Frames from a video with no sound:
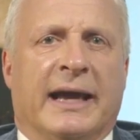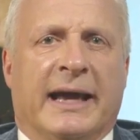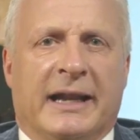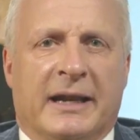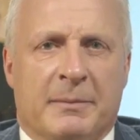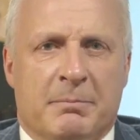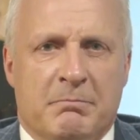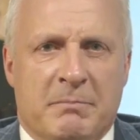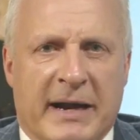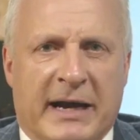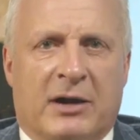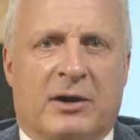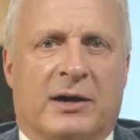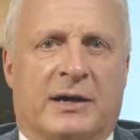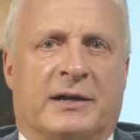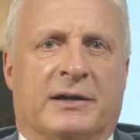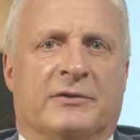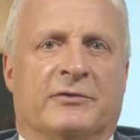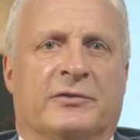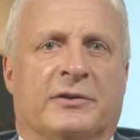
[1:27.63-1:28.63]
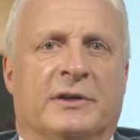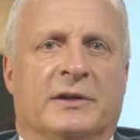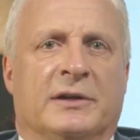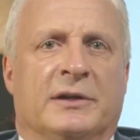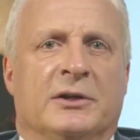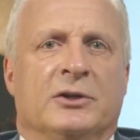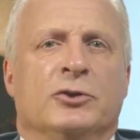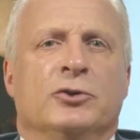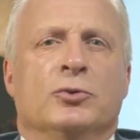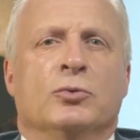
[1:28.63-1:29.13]
and Americans.
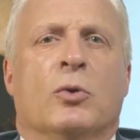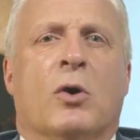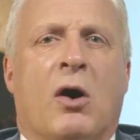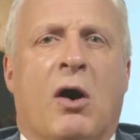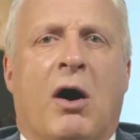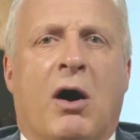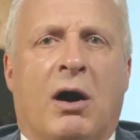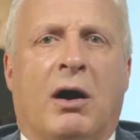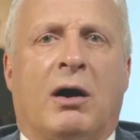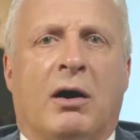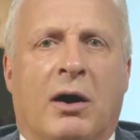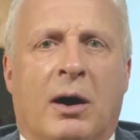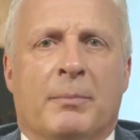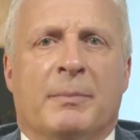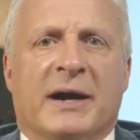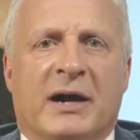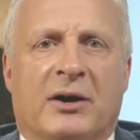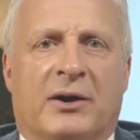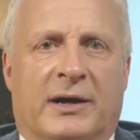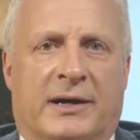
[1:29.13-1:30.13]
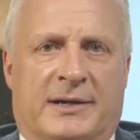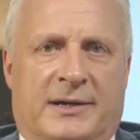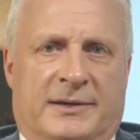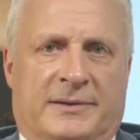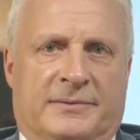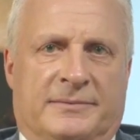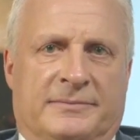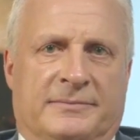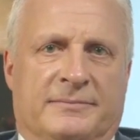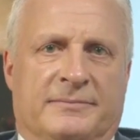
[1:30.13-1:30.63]
You are
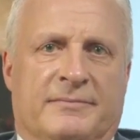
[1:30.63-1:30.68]
America.